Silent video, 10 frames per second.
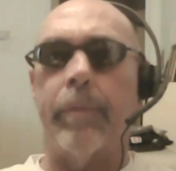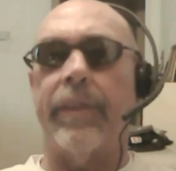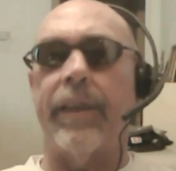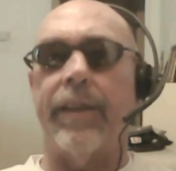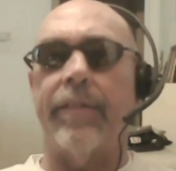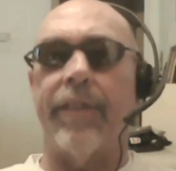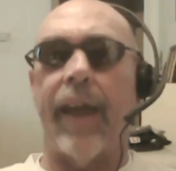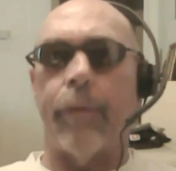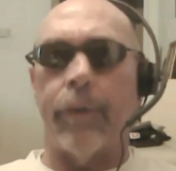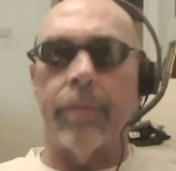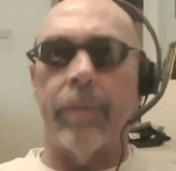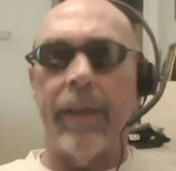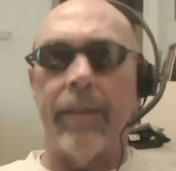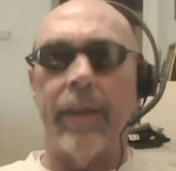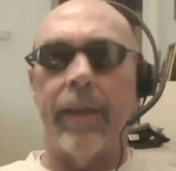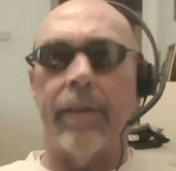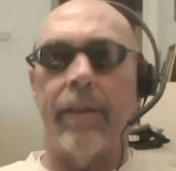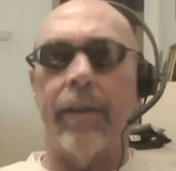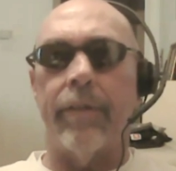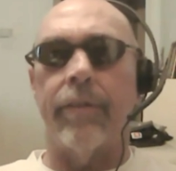but then it sat with me
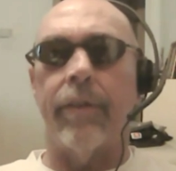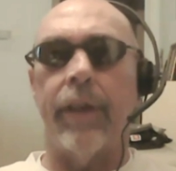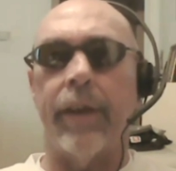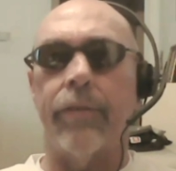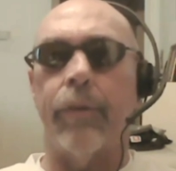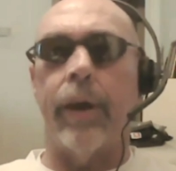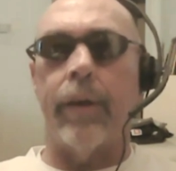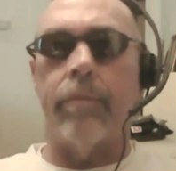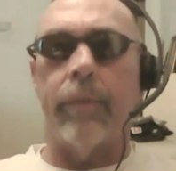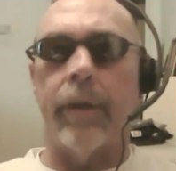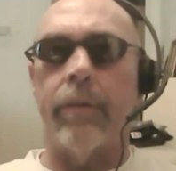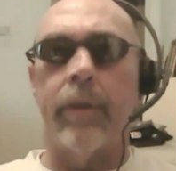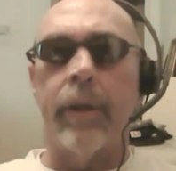and and so that's why I